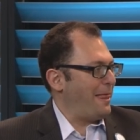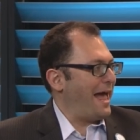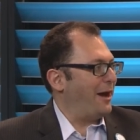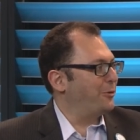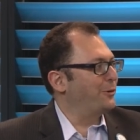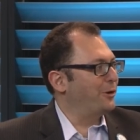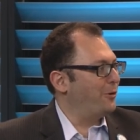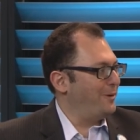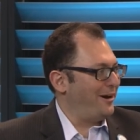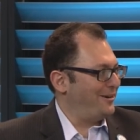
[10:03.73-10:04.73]
how do we
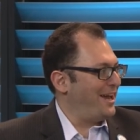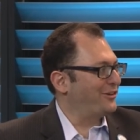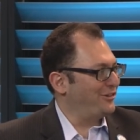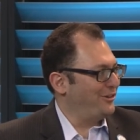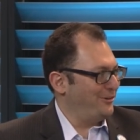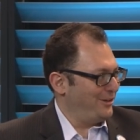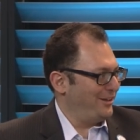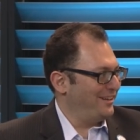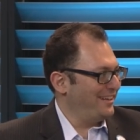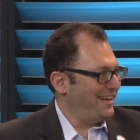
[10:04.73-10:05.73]
go about
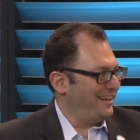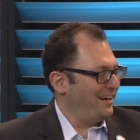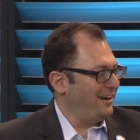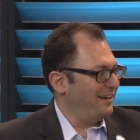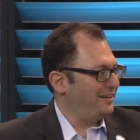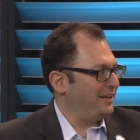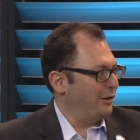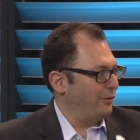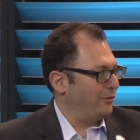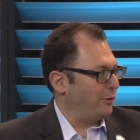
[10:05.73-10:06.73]
executing and, uh, you
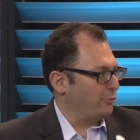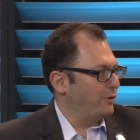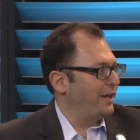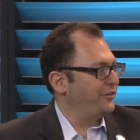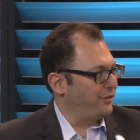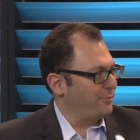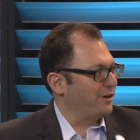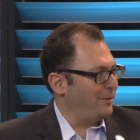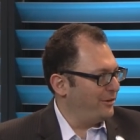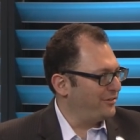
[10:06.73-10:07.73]
know, or, or, realizing the
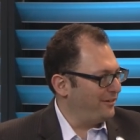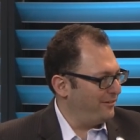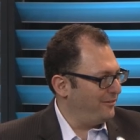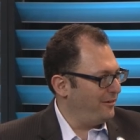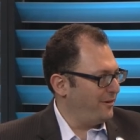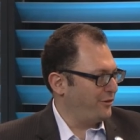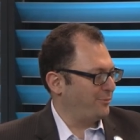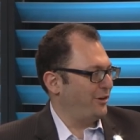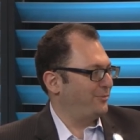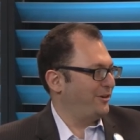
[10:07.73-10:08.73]
promise of, of
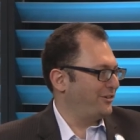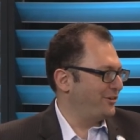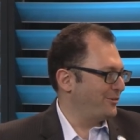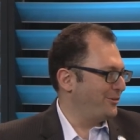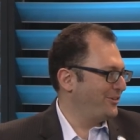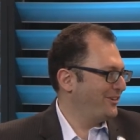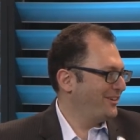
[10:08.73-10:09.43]
enterprise project controls?